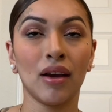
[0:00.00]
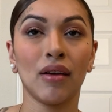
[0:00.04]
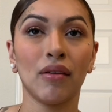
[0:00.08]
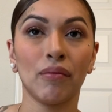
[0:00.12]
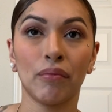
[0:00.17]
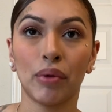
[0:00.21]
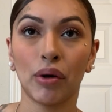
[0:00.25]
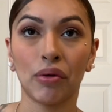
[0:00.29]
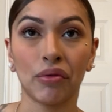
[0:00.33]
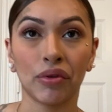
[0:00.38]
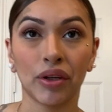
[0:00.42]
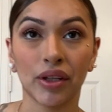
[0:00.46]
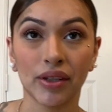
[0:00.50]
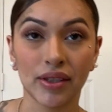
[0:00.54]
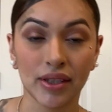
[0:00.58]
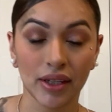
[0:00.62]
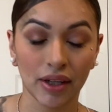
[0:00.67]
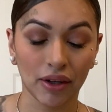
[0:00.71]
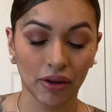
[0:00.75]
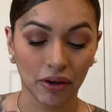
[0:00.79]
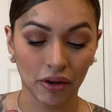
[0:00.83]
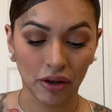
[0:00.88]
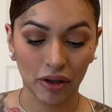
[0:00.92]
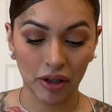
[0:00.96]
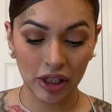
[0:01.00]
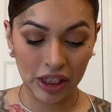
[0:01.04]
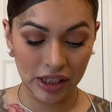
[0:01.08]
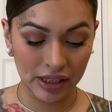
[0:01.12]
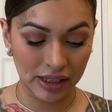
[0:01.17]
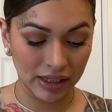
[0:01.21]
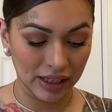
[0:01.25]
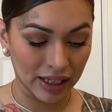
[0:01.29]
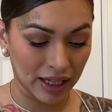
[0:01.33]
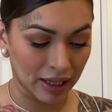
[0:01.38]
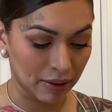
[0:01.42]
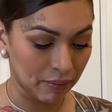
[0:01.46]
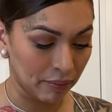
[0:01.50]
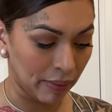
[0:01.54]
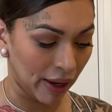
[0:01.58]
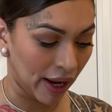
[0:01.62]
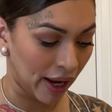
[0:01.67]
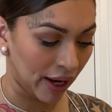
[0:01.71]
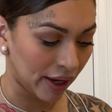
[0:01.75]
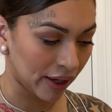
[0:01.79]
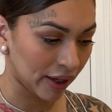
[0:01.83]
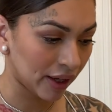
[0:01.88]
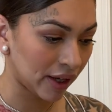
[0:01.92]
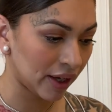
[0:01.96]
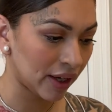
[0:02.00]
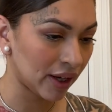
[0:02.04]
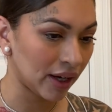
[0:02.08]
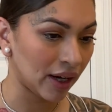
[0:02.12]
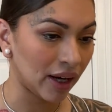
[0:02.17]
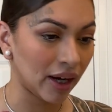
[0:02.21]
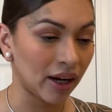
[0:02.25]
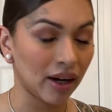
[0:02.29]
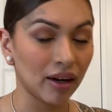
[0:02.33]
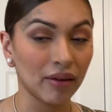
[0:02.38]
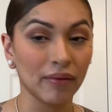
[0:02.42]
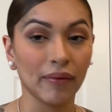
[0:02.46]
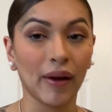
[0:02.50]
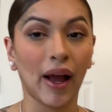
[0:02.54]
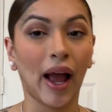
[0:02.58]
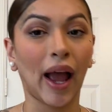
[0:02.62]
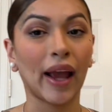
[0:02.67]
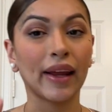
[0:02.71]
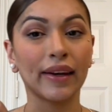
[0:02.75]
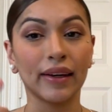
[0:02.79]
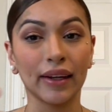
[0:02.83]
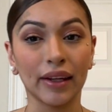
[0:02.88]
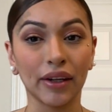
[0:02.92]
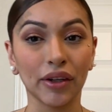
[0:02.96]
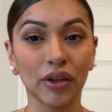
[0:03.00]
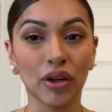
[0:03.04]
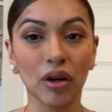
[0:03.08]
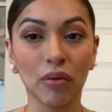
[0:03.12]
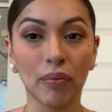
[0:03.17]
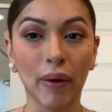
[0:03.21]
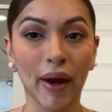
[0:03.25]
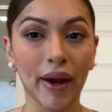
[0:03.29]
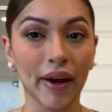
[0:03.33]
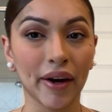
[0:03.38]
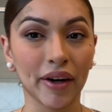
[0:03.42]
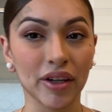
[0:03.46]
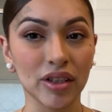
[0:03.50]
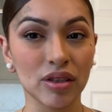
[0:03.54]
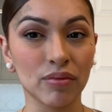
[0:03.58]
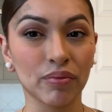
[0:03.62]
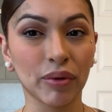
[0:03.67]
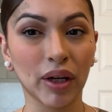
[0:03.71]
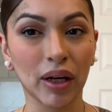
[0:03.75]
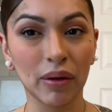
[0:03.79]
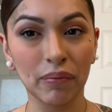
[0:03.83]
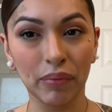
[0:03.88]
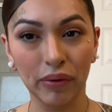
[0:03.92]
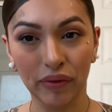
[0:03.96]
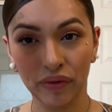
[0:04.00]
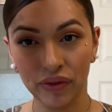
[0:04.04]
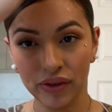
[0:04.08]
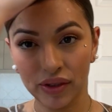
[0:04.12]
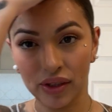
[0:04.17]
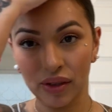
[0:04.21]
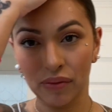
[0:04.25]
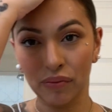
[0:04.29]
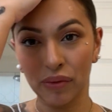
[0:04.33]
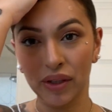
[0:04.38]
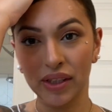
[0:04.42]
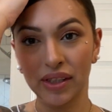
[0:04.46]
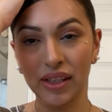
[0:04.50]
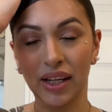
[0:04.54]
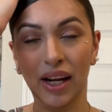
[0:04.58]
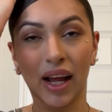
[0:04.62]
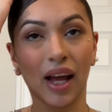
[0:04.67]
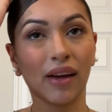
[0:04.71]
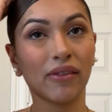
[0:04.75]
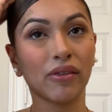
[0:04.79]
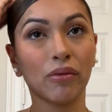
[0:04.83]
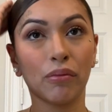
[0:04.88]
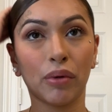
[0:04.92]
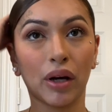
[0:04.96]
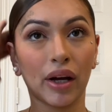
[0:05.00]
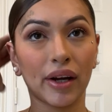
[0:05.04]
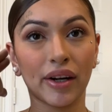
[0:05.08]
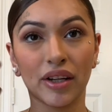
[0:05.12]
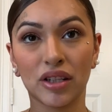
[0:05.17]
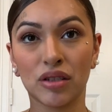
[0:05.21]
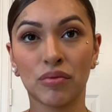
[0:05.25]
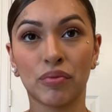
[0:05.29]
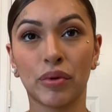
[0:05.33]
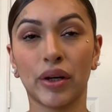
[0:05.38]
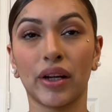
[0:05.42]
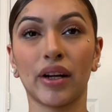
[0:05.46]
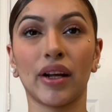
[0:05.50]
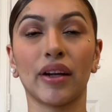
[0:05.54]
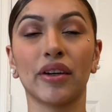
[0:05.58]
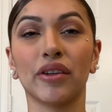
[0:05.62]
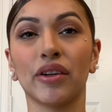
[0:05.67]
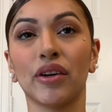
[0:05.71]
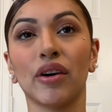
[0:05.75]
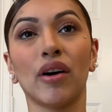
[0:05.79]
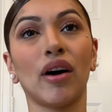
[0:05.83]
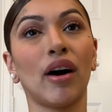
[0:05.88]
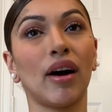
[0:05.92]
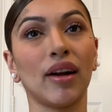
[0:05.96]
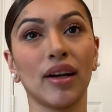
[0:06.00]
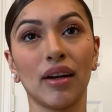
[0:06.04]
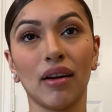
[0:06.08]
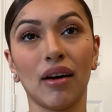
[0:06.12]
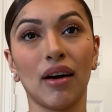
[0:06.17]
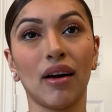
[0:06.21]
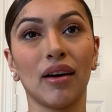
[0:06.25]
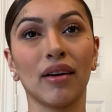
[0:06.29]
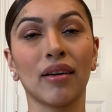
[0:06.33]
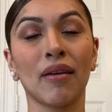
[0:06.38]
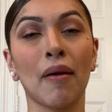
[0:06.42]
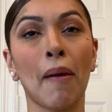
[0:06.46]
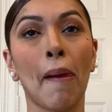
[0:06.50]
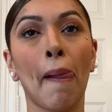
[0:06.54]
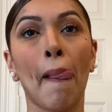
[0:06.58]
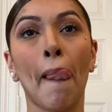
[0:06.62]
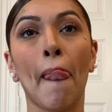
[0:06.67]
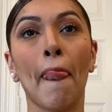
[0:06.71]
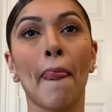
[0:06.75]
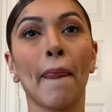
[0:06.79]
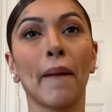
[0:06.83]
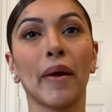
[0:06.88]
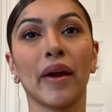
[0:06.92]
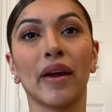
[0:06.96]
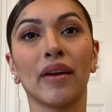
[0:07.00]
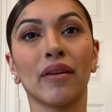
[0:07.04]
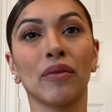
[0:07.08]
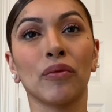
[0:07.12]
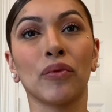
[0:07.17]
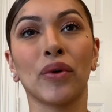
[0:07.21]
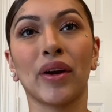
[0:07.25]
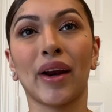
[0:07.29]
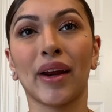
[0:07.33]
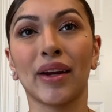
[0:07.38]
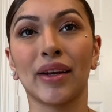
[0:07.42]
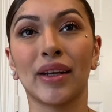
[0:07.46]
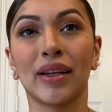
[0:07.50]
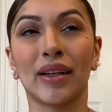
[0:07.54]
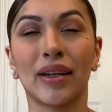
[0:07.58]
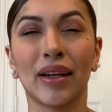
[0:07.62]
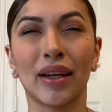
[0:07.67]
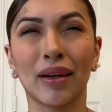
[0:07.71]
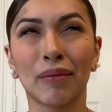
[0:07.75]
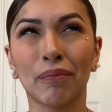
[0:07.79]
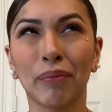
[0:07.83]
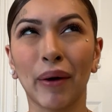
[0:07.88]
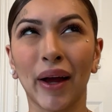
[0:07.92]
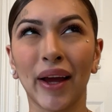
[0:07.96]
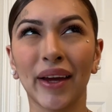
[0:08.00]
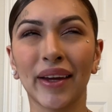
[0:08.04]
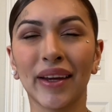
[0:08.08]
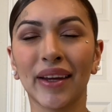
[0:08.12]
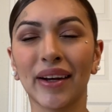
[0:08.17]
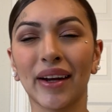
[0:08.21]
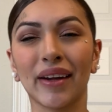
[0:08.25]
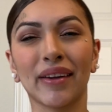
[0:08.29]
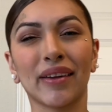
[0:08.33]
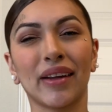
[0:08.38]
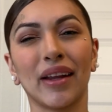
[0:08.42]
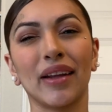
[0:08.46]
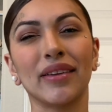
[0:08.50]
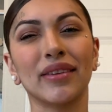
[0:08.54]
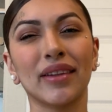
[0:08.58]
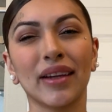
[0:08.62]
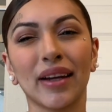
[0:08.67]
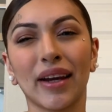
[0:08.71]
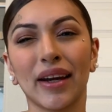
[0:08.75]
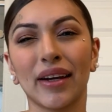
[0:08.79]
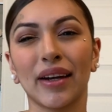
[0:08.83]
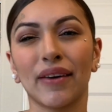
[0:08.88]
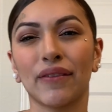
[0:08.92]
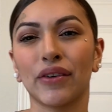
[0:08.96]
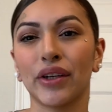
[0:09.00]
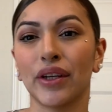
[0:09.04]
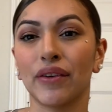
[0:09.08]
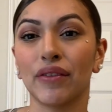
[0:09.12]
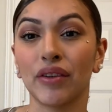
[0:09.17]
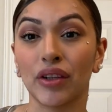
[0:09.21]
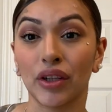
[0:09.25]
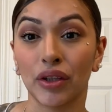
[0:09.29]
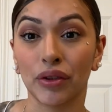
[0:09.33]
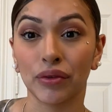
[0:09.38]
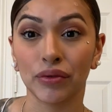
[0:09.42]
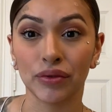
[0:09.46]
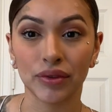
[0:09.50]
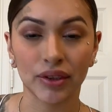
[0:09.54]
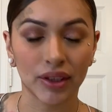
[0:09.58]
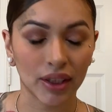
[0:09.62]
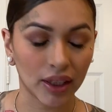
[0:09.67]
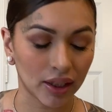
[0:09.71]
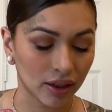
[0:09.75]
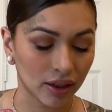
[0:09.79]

ponytail or slick back. I need to go buy hairspray, but for some reason I haven't bought hairspray in I don't know how long. And when I did buy it, I think I never even used it,